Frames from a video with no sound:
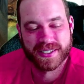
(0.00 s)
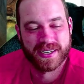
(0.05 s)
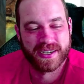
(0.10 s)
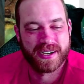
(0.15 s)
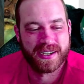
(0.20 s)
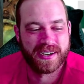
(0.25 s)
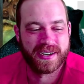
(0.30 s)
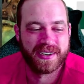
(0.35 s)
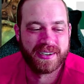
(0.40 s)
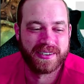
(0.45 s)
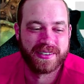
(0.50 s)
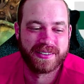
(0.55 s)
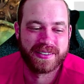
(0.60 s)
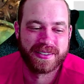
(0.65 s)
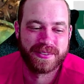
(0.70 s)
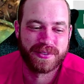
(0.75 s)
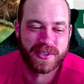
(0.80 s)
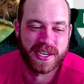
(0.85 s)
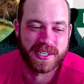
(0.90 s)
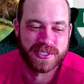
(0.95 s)

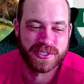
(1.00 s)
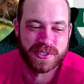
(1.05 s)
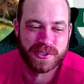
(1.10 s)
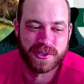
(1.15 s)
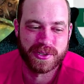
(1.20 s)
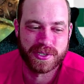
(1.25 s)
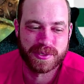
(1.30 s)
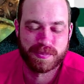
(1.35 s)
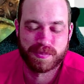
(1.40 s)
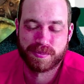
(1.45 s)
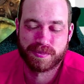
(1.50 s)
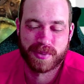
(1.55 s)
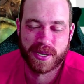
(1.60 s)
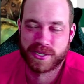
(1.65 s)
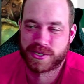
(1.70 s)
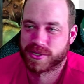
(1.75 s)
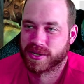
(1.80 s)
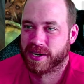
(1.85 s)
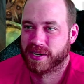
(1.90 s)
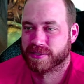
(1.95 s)
If you guys are new to the
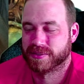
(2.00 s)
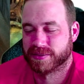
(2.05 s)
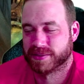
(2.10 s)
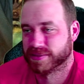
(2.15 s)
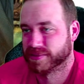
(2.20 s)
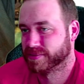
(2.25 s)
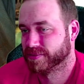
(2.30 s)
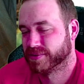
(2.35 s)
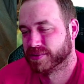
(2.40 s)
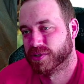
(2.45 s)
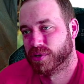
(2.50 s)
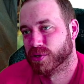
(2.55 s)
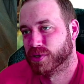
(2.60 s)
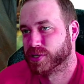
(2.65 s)
Patreon or new to the